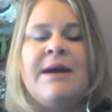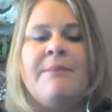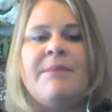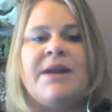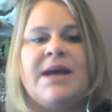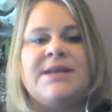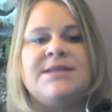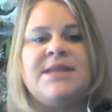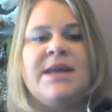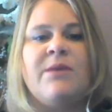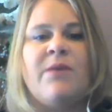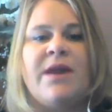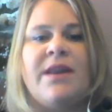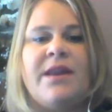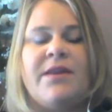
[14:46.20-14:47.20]
But as they
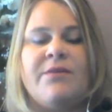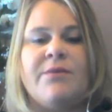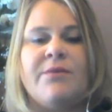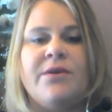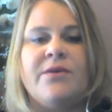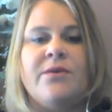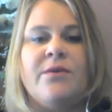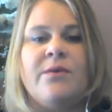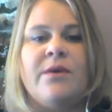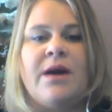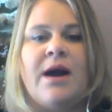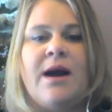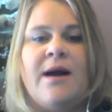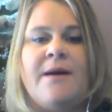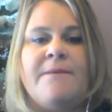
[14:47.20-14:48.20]
went through,
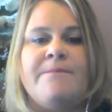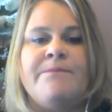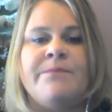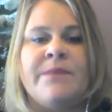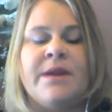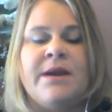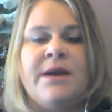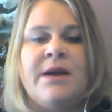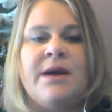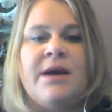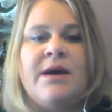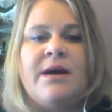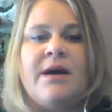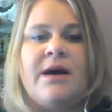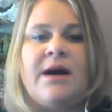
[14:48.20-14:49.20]

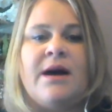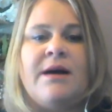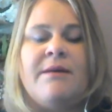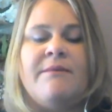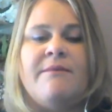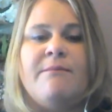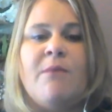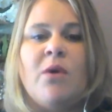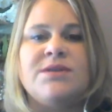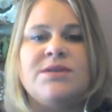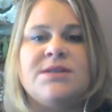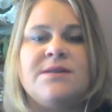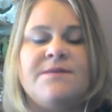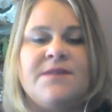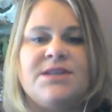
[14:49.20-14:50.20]

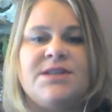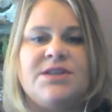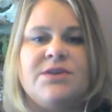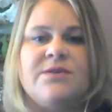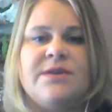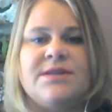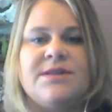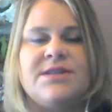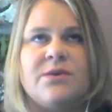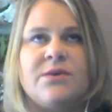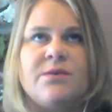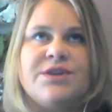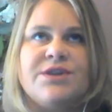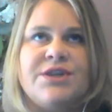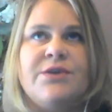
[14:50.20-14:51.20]
most of the students, there
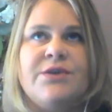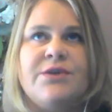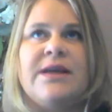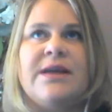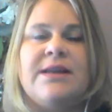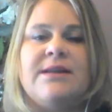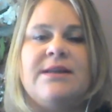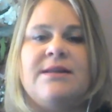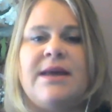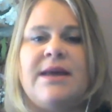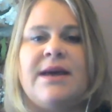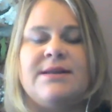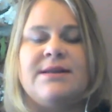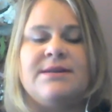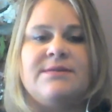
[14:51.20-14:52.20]
were 2
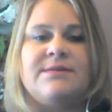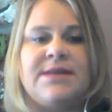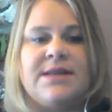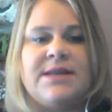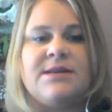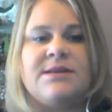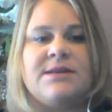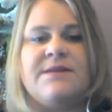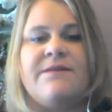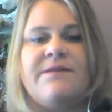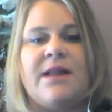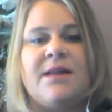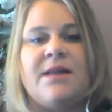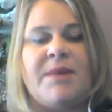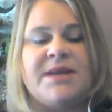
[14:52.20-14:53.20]
that didn't
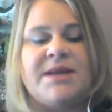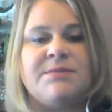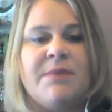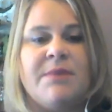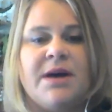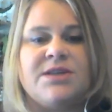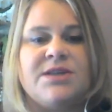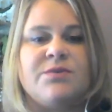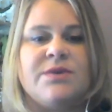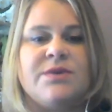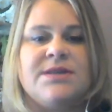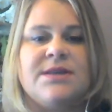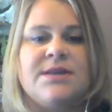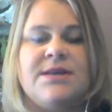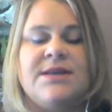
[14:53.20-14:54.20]
develop as much
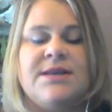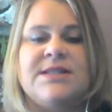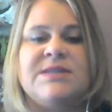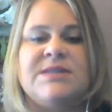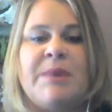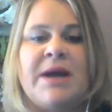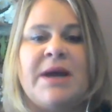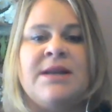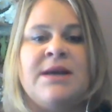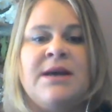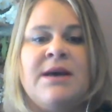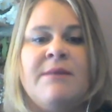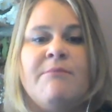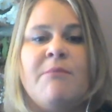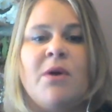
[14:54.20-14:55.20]
resilience, but
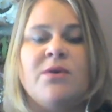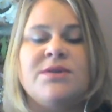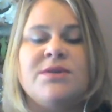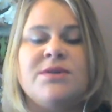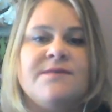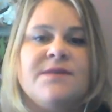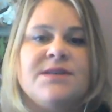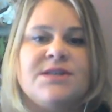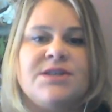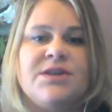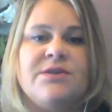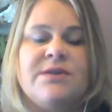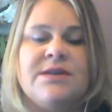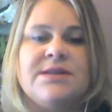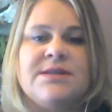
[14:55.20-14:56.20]
most of the
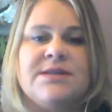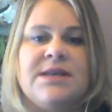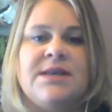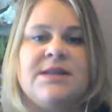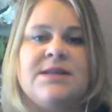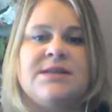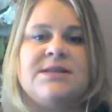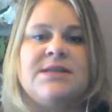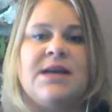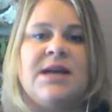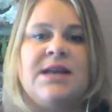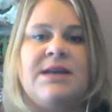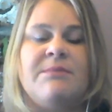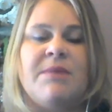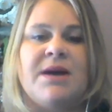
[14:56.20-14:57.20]
students in the
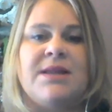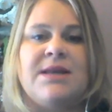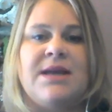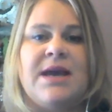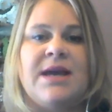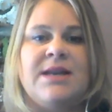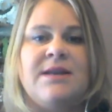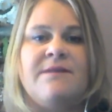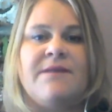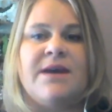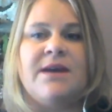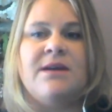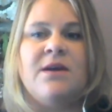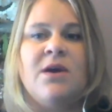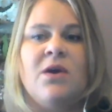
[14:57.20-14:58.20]
study, by the end of
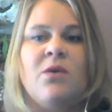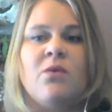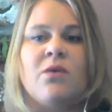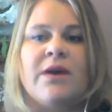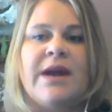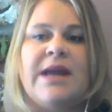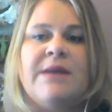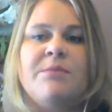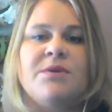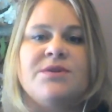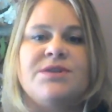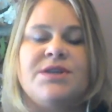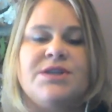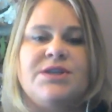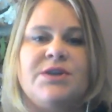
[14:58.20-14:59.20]
it, were able
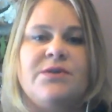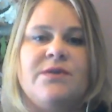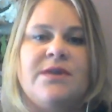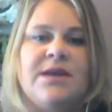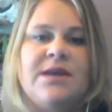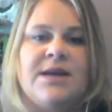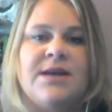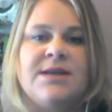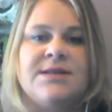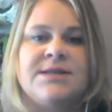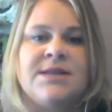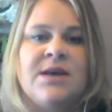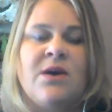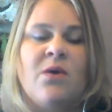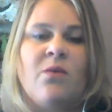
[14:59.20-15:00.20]
to do things
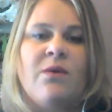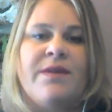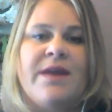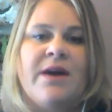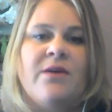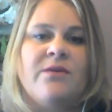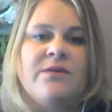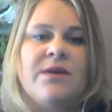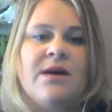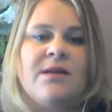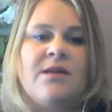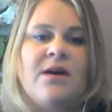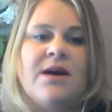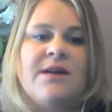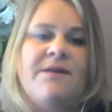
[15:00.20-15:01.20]
without a
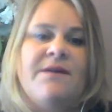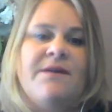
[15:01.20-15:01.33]
lot of